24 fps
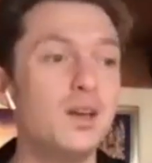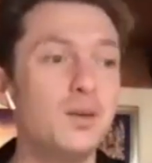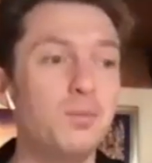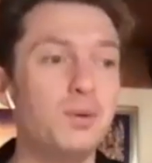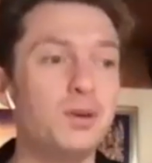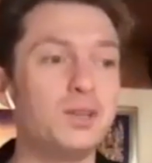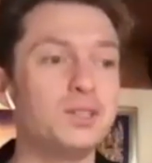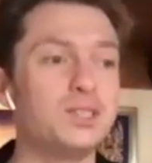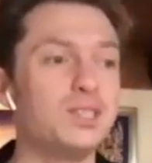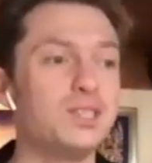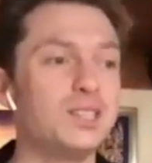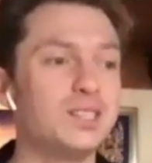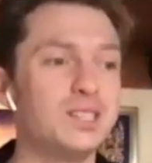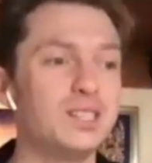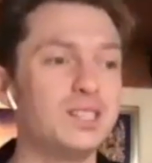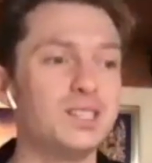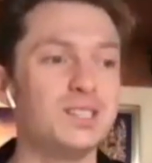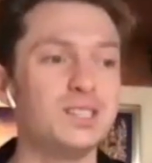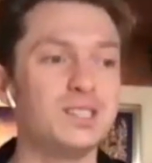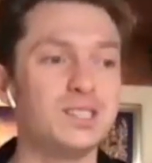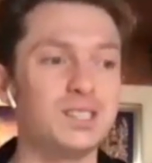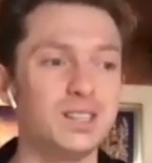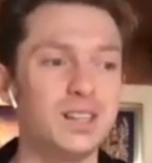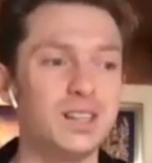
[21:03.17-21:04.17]

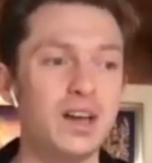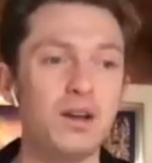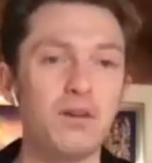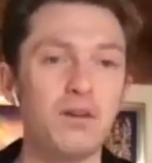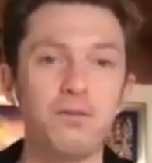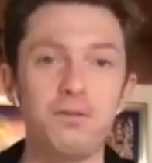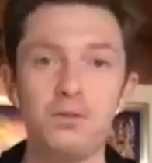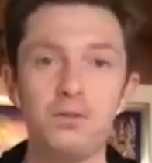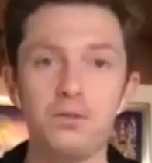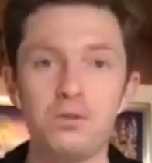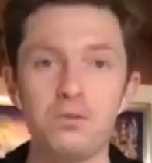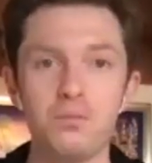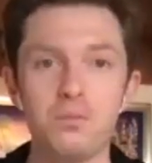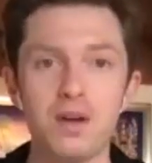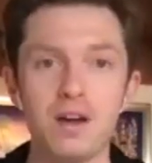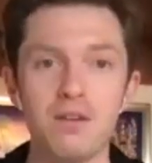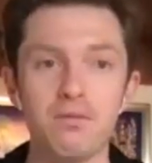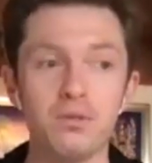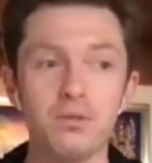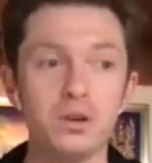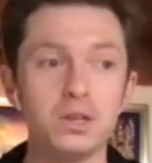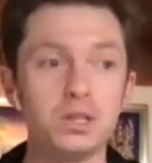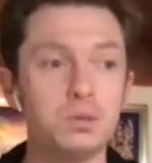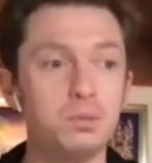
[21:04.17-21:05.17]
businesses like food and
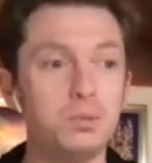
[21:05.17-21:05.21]
beverage,